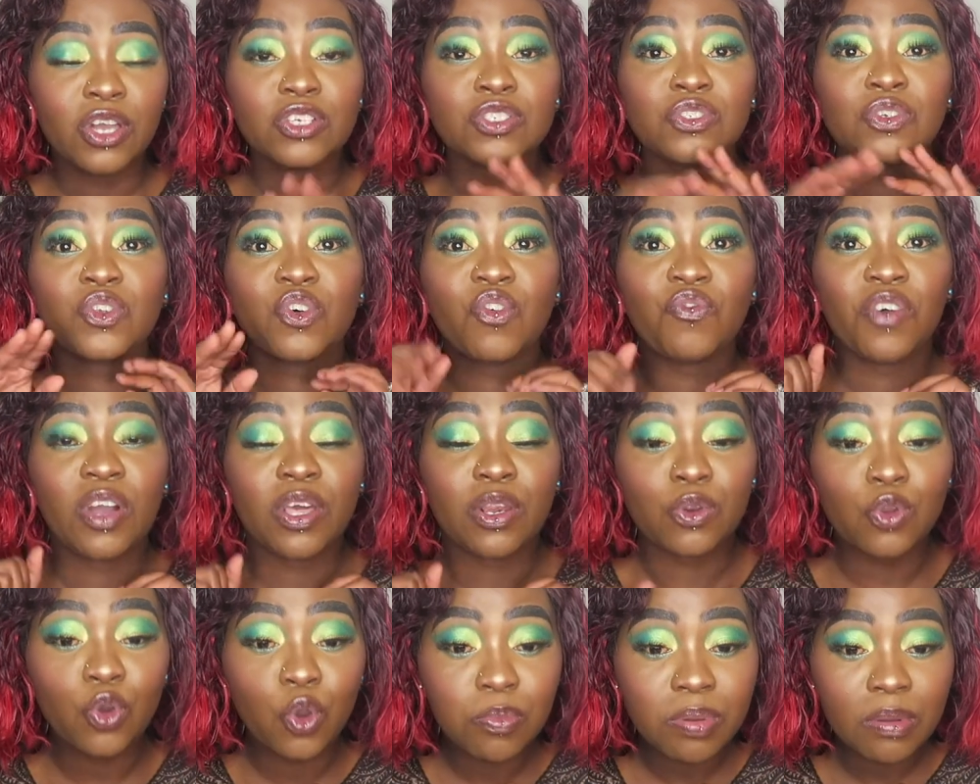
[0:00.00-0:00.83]
Don't
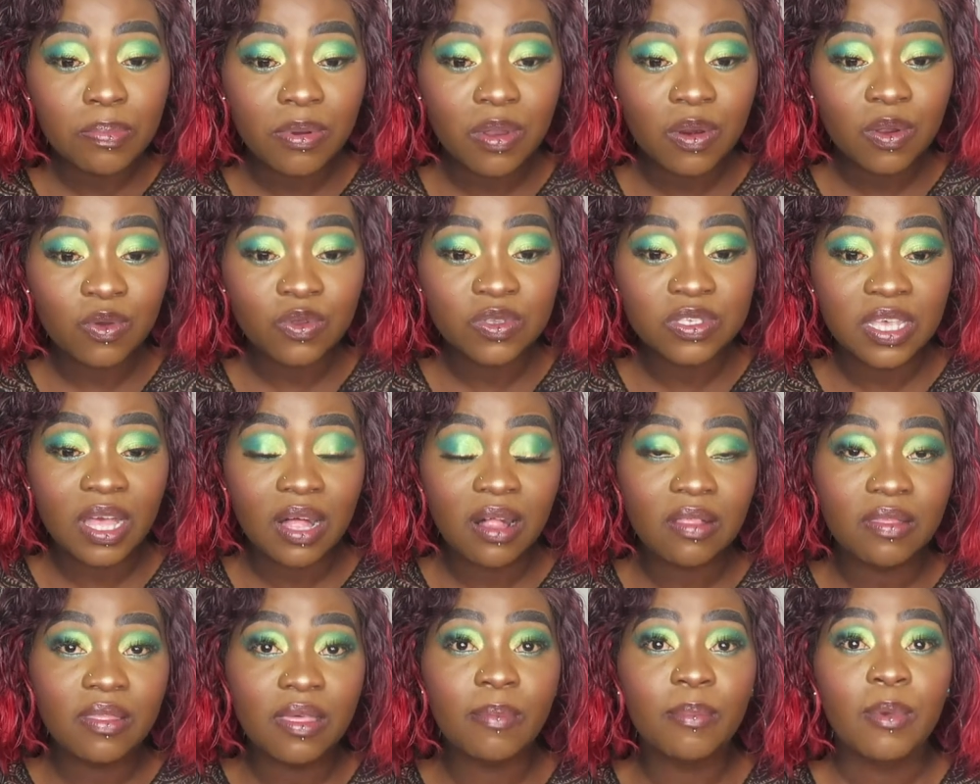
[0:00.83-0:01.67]
overlook people who
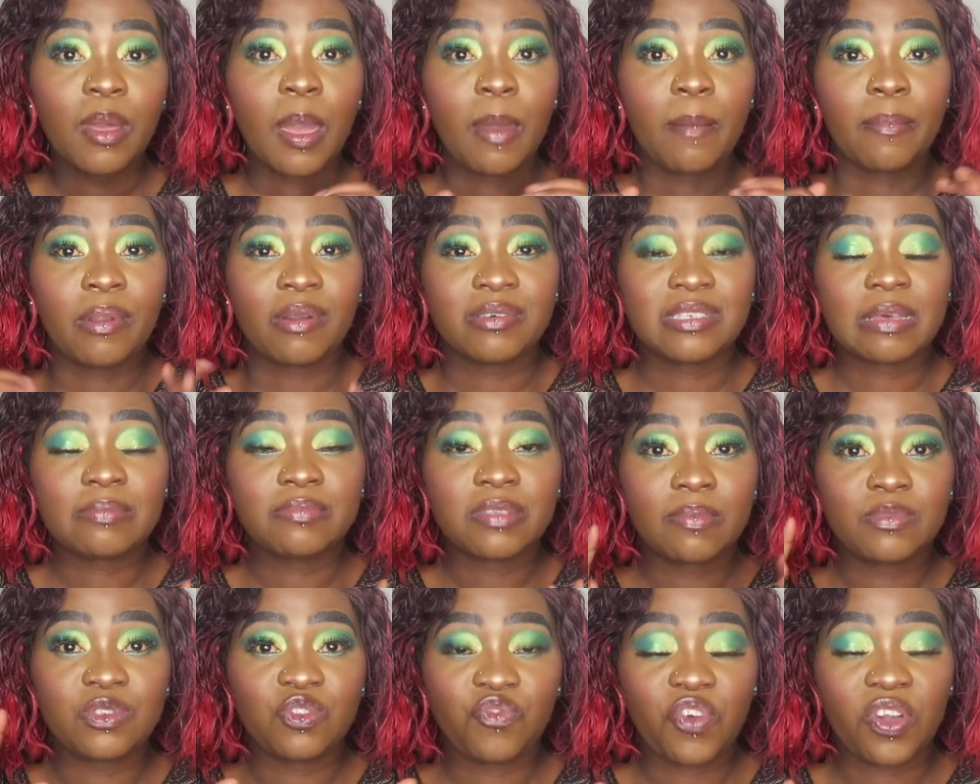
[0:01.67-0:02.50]
sell them, because
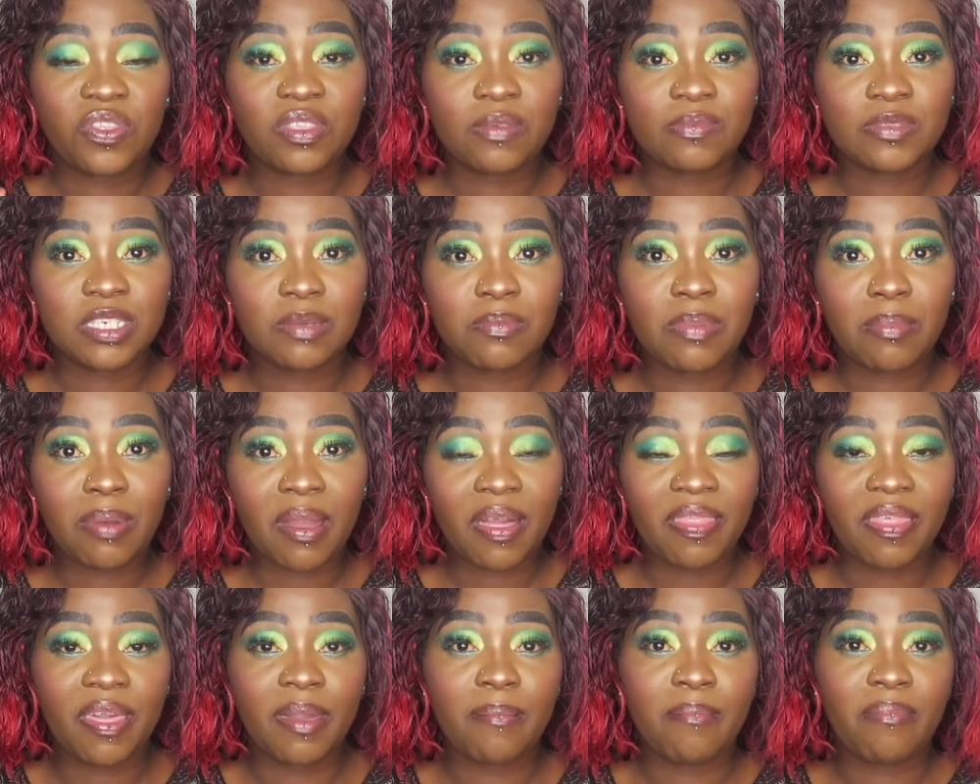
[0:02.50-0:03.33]
sometimes you find them cheaper by
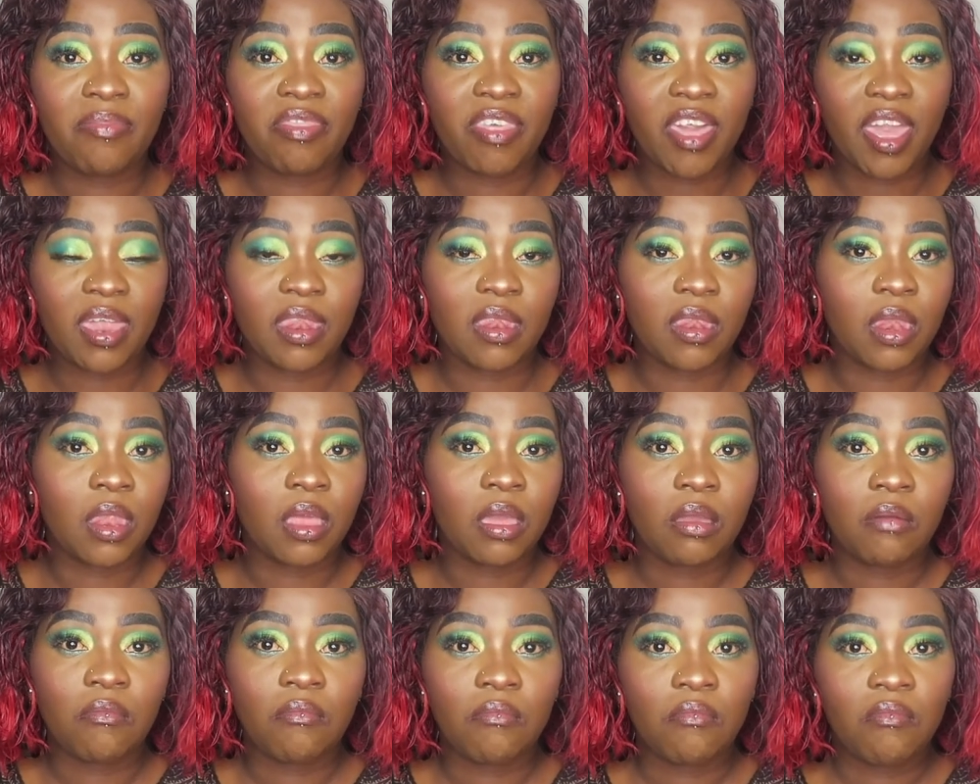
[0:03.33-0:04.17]
them
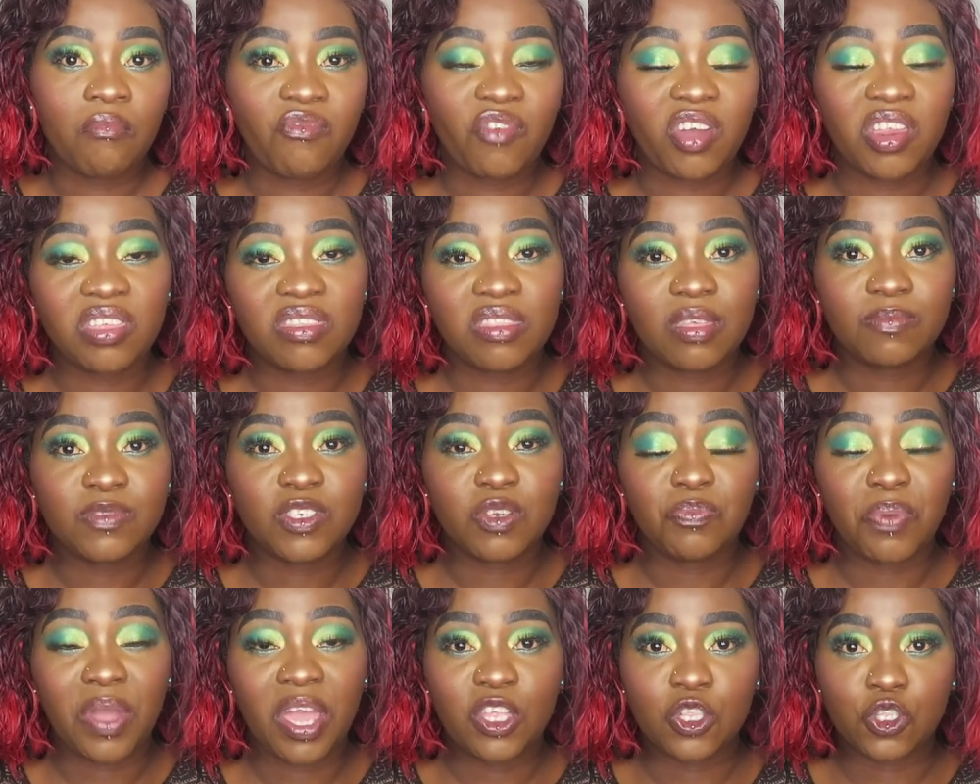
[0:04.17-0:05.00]
than finding them
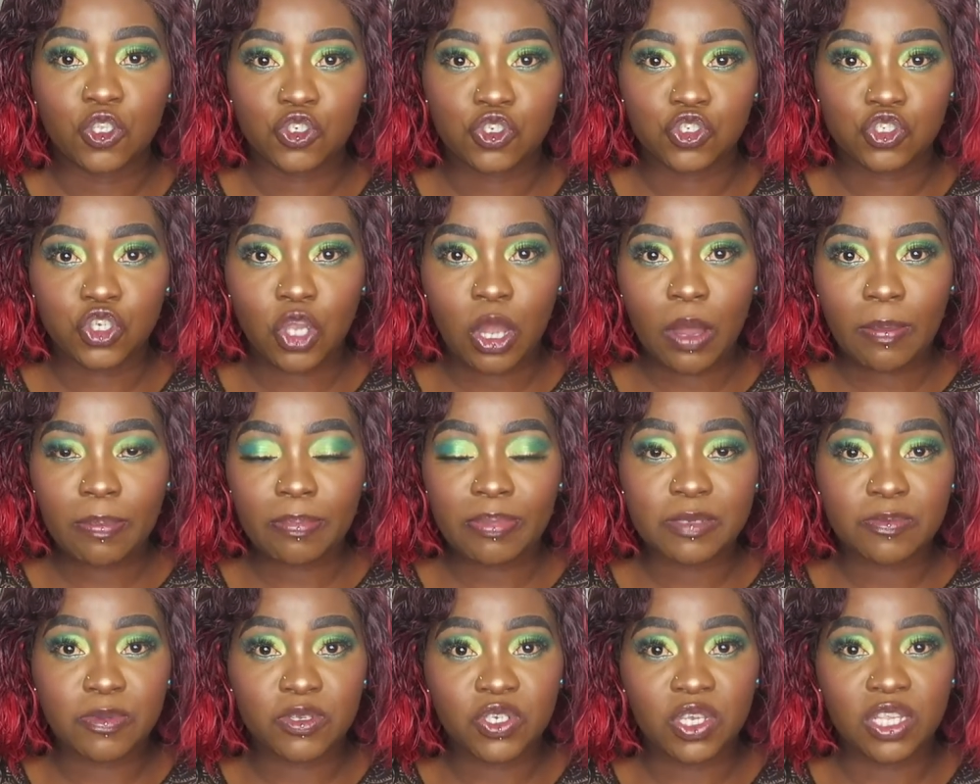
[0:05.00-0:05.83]
cheaper in the shop,
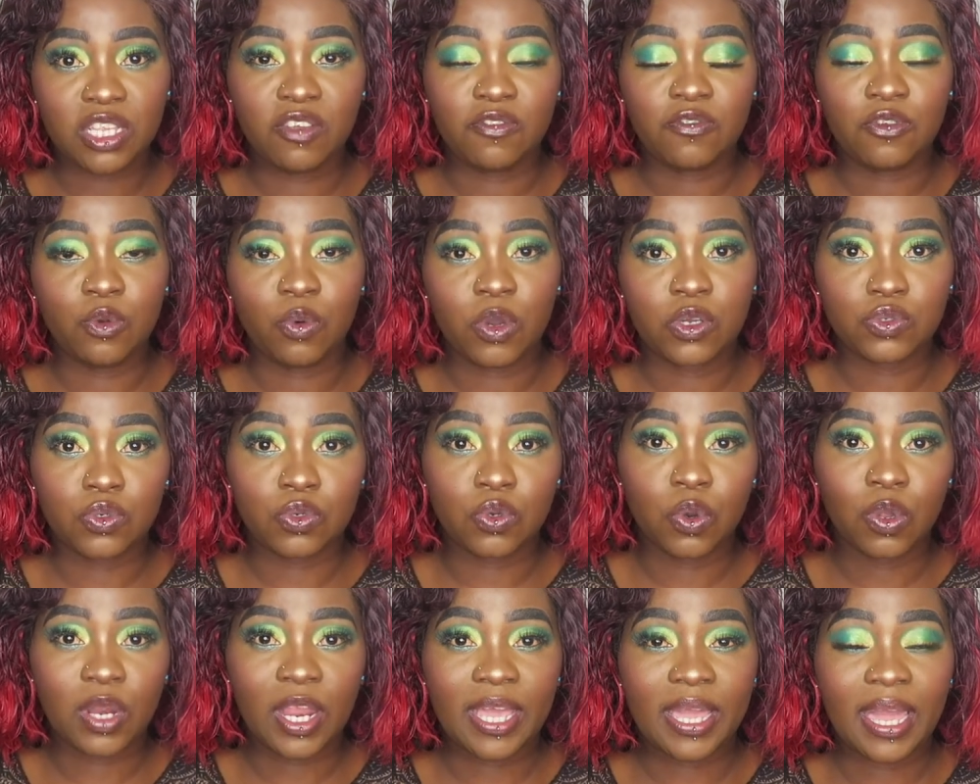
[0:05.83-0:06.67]
especially if you want to
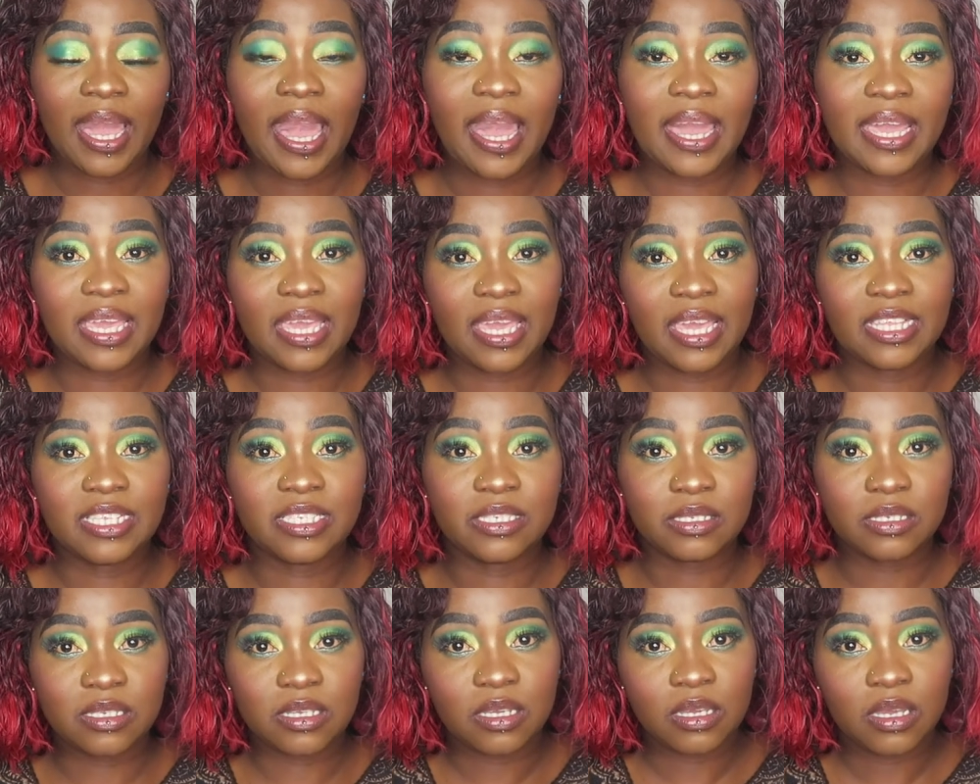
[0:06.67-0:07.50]
go like
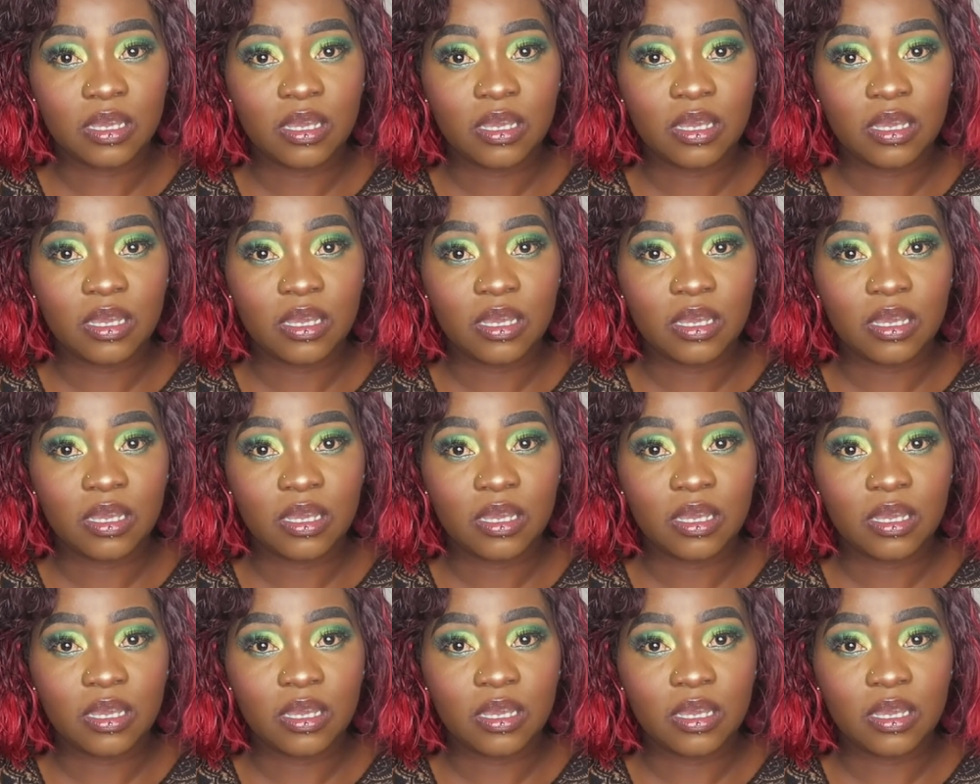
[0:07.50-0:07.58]
high-end